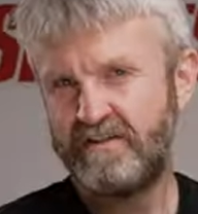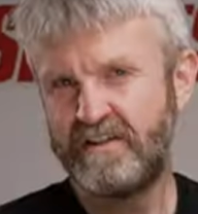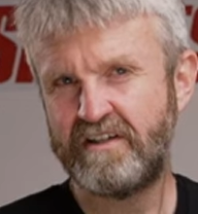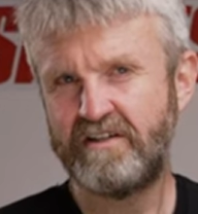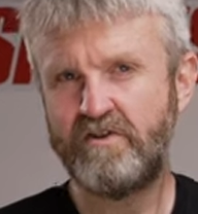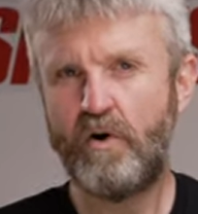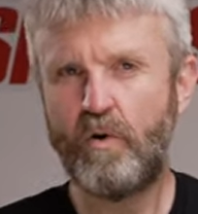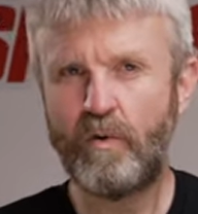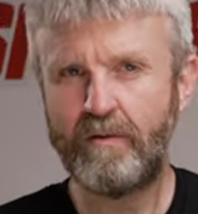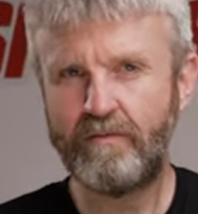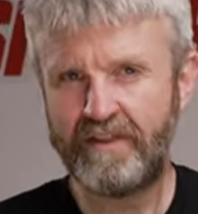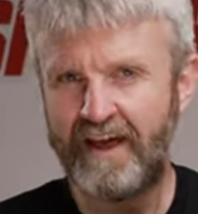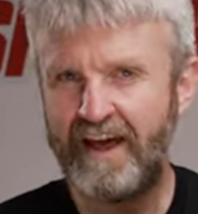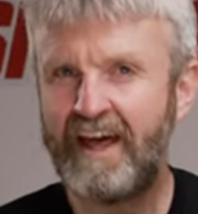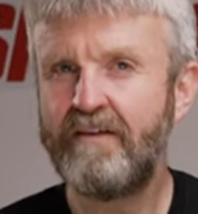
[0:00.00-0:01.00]
as it's not one
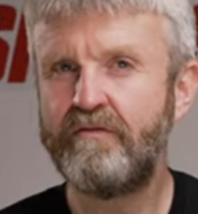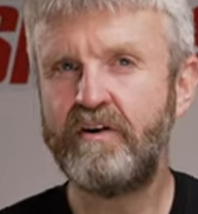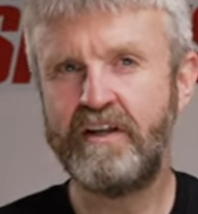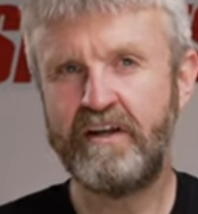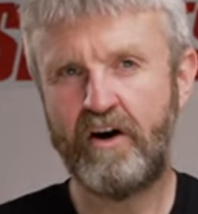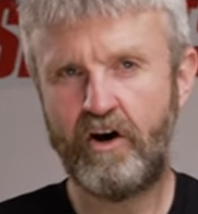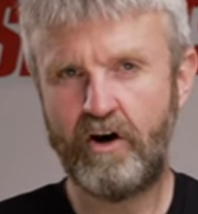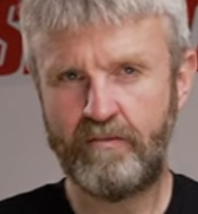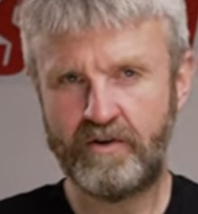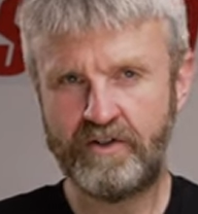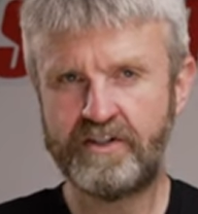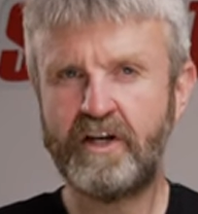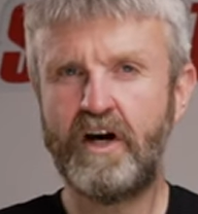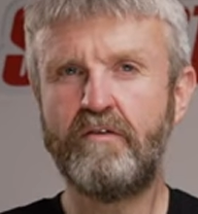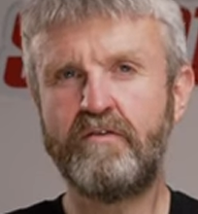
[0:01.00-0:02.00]
with a heavily
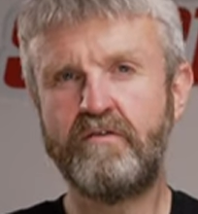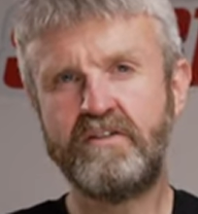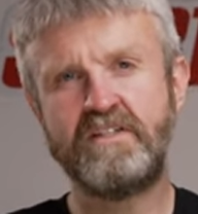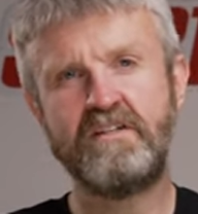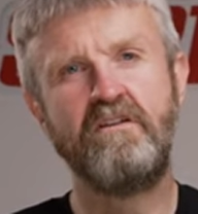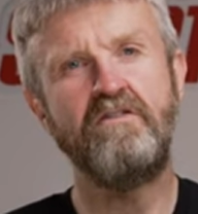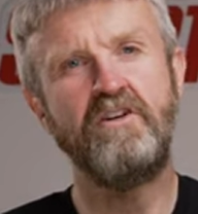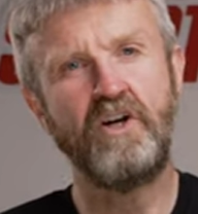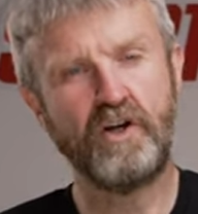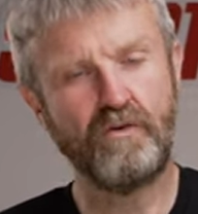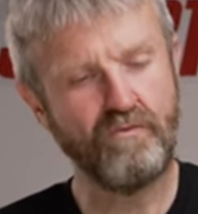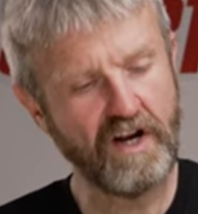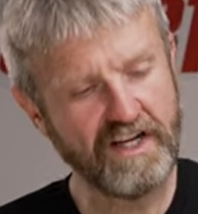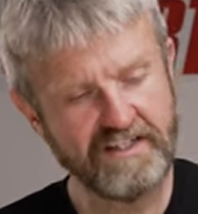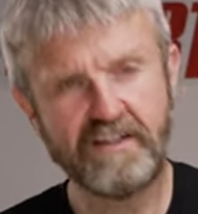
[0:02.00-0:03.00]
armoured cuff of its own, like a
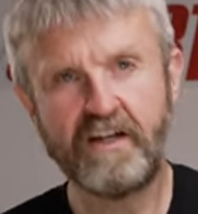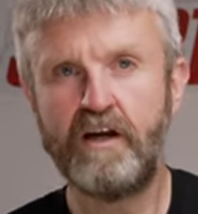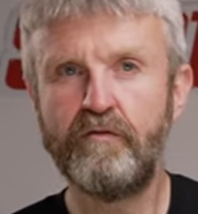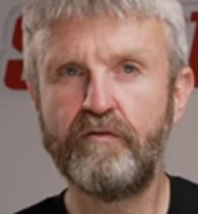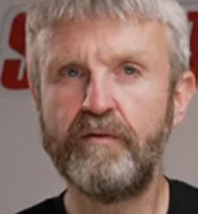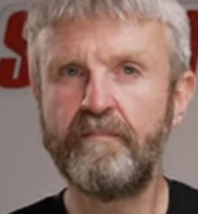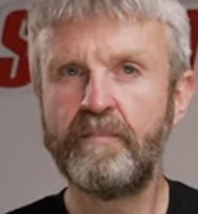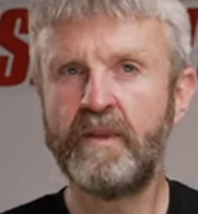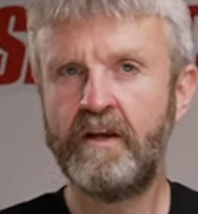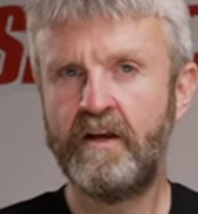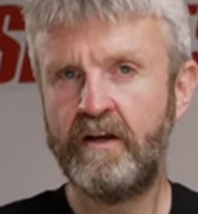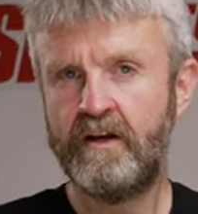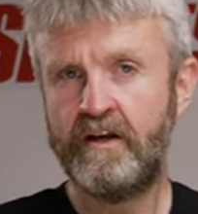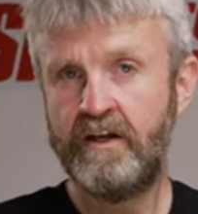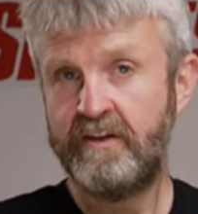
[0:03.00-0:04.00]
race glove.
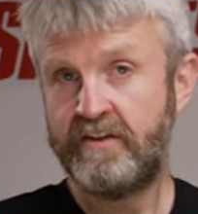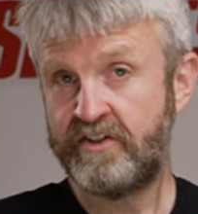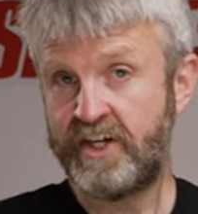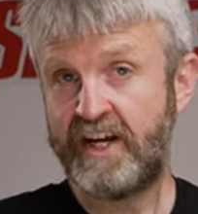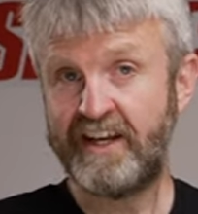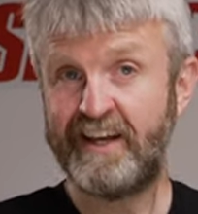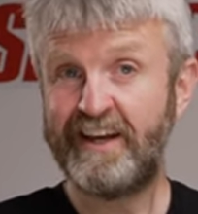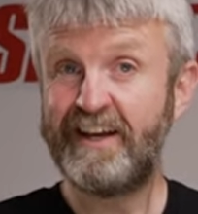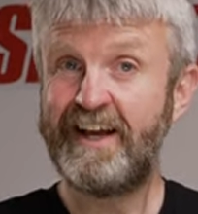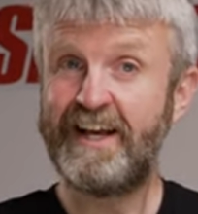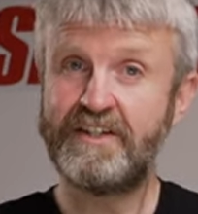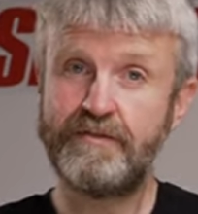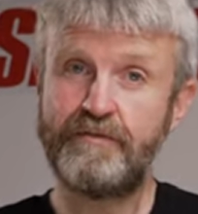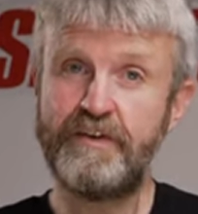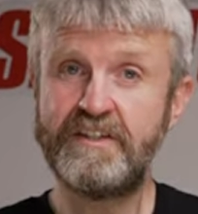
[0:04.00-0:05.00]
The jacket
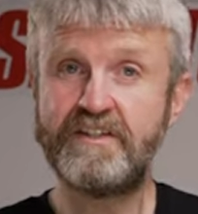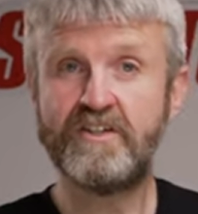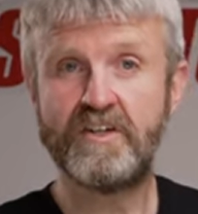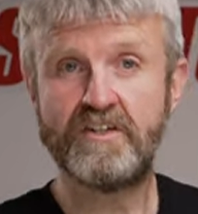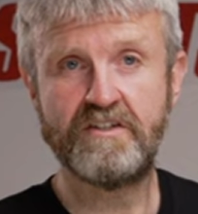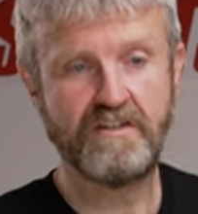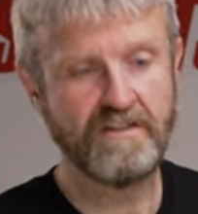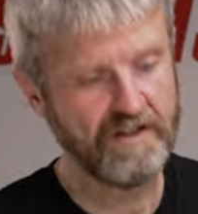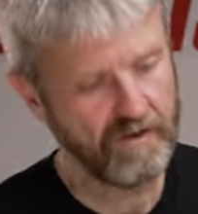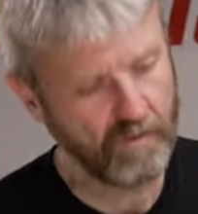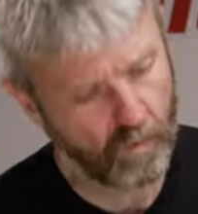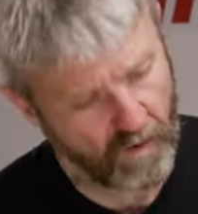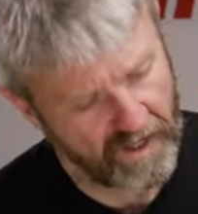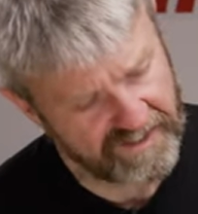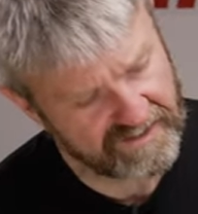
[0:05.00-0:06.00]
has fit adjusters at the
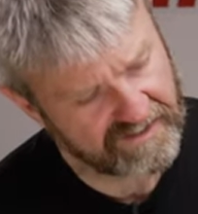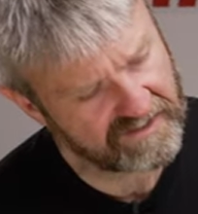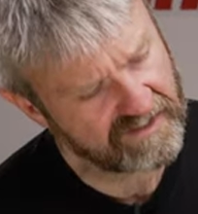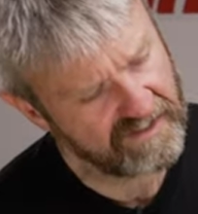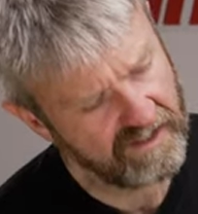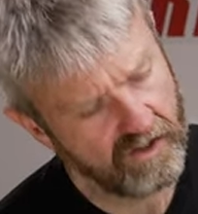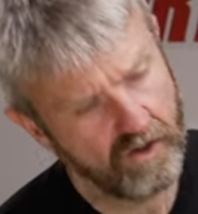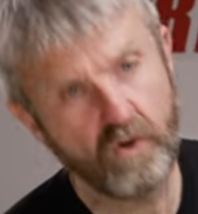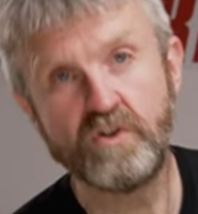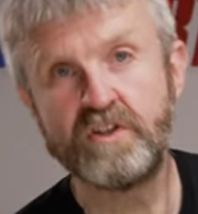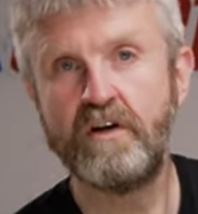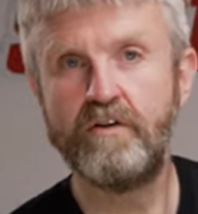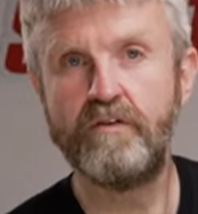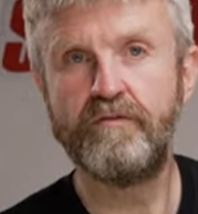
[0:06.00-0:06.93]
waist, also at